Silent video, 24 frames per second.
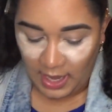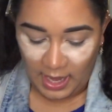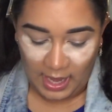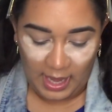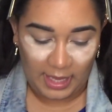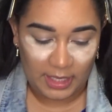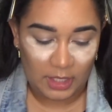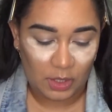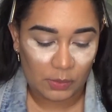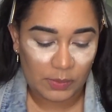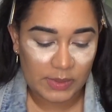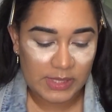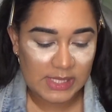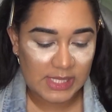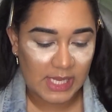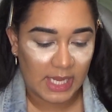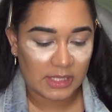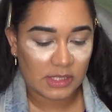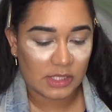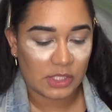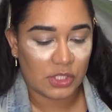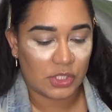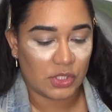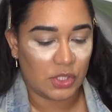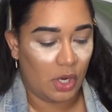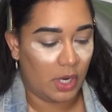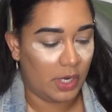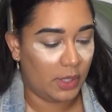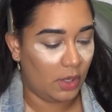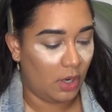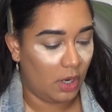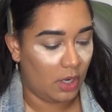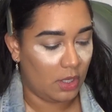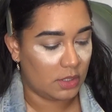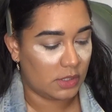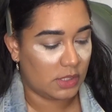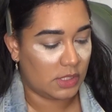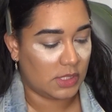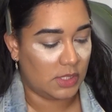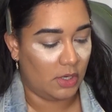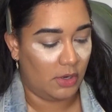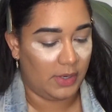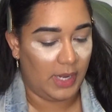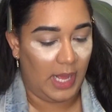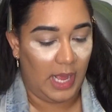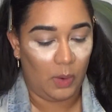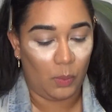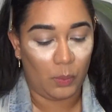I always like to start
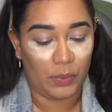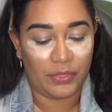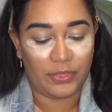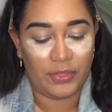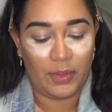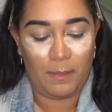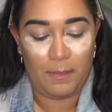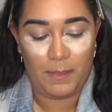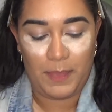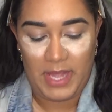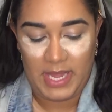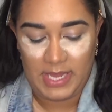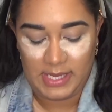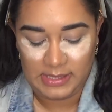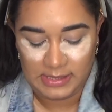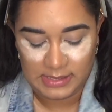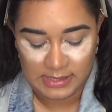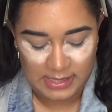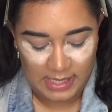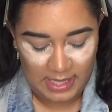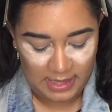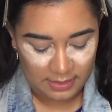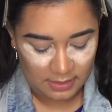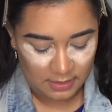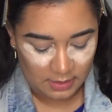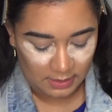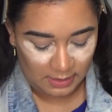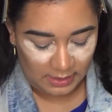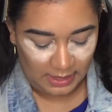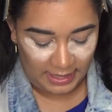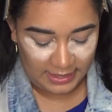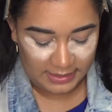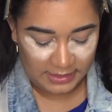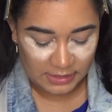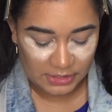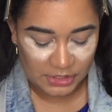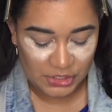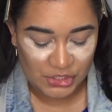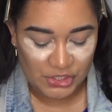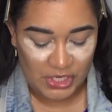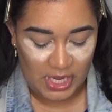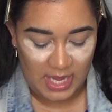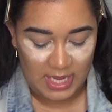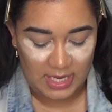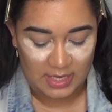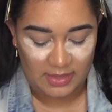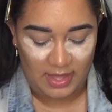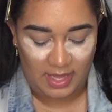out with a base, and the lightest
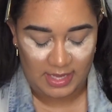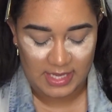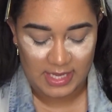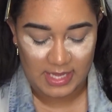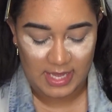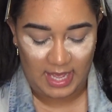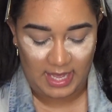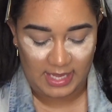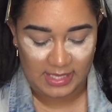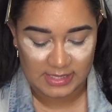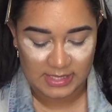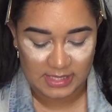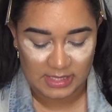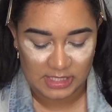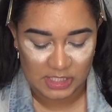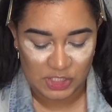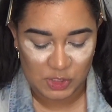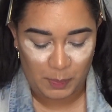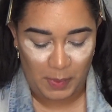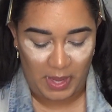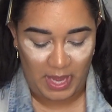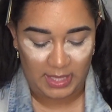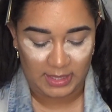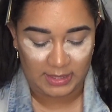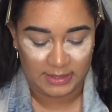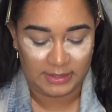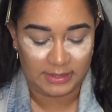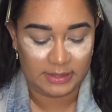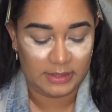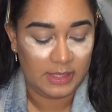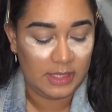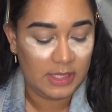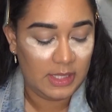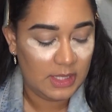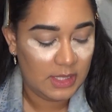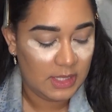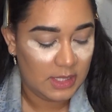shade that he has in this palette